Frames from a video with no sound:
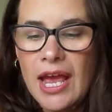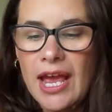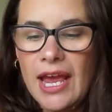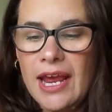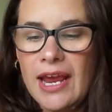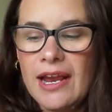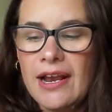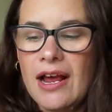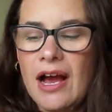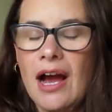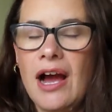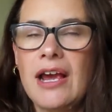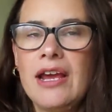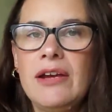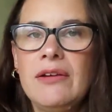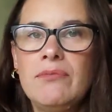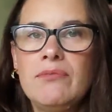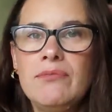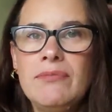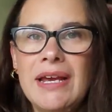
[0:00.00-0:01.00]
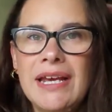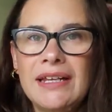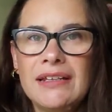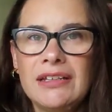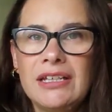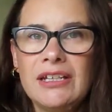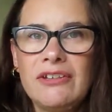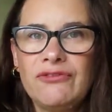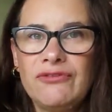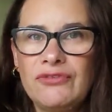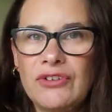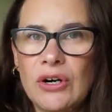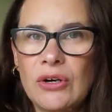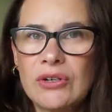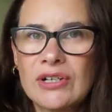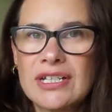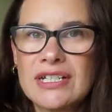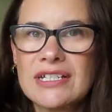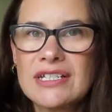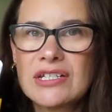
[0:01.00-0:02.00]
and I mainly
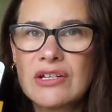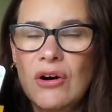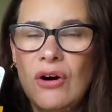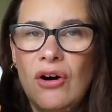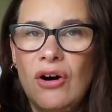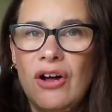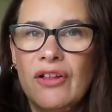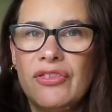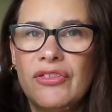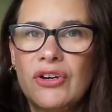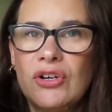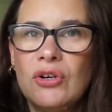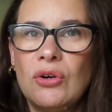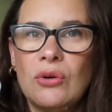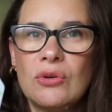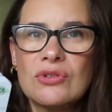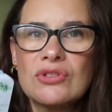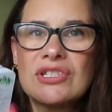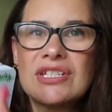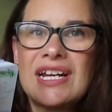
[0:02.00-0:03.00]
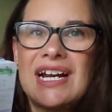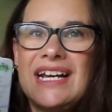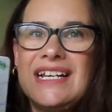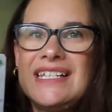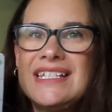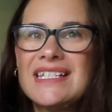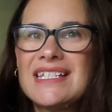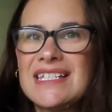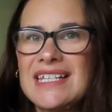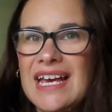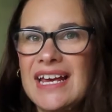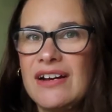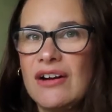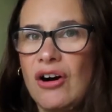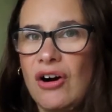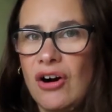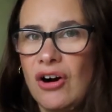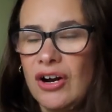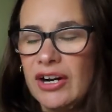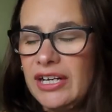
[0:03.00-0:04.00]
focus on the goals that I
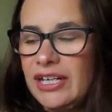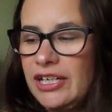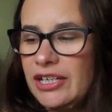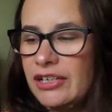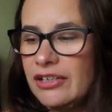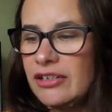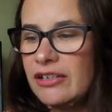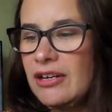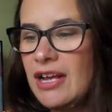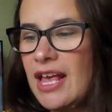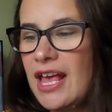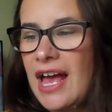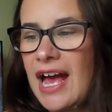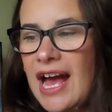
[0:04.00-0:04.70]
set on here.